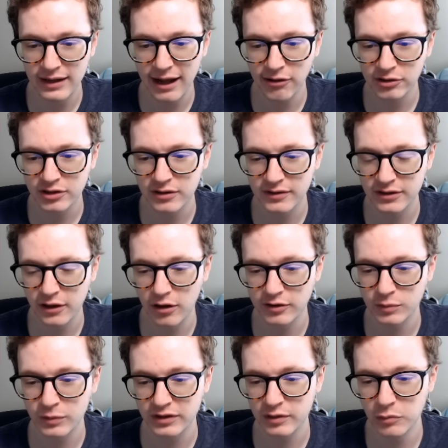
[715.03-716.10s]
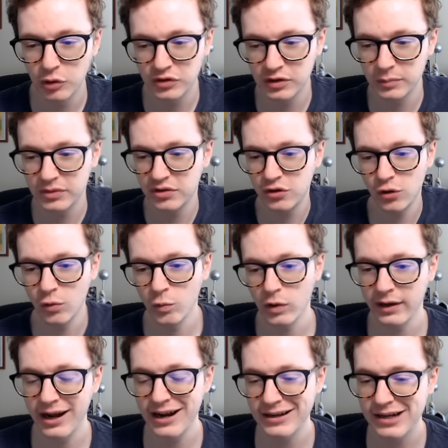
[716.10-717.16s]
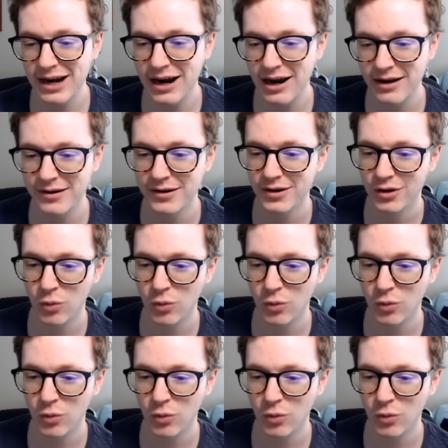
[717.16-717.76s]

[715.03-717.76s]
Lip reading: Alex Gonzalez was the most obscure one I got.